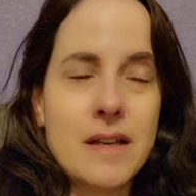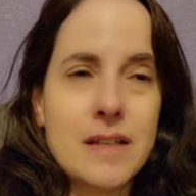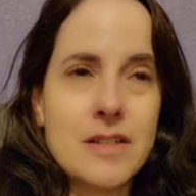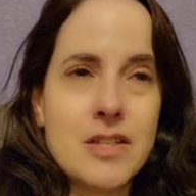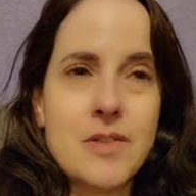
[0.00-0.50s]

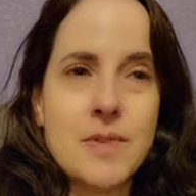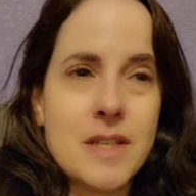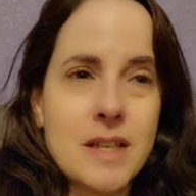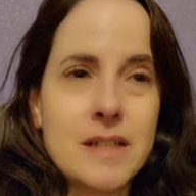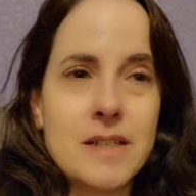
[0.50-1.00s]
And she
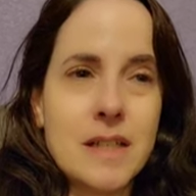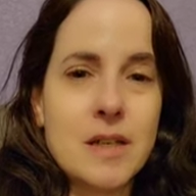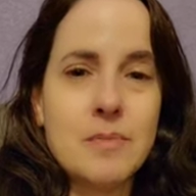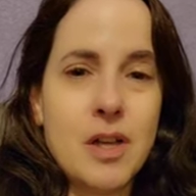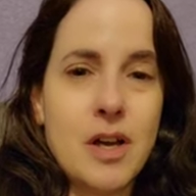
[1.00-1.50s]
was like the
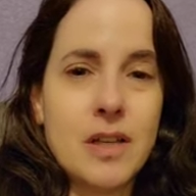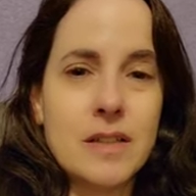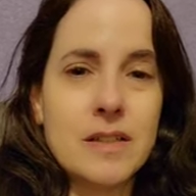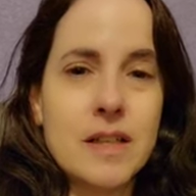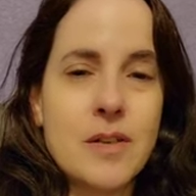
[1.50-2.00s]
dingy
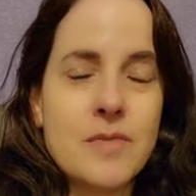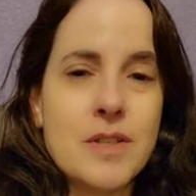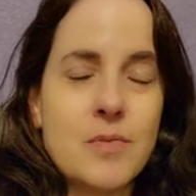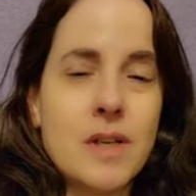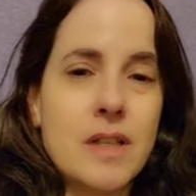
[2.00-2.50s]
blonde, and I
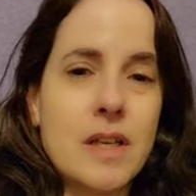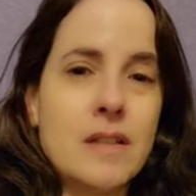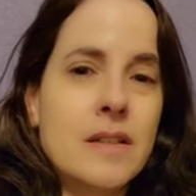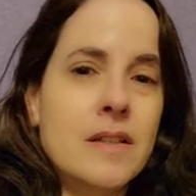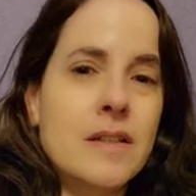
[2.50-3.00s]
was the one that,